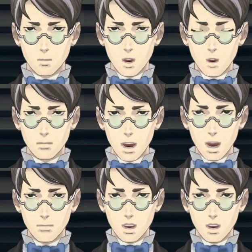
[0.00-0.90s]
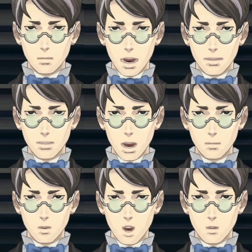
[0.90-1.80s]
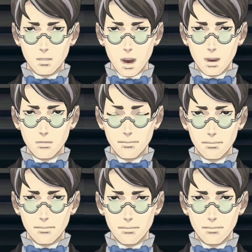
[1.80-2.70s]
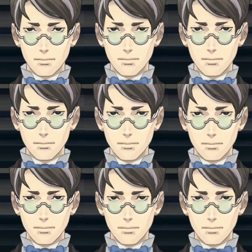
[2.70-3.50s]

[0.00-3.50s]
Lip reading: What else is new? It must now be up to your excellency to decide how to deal with this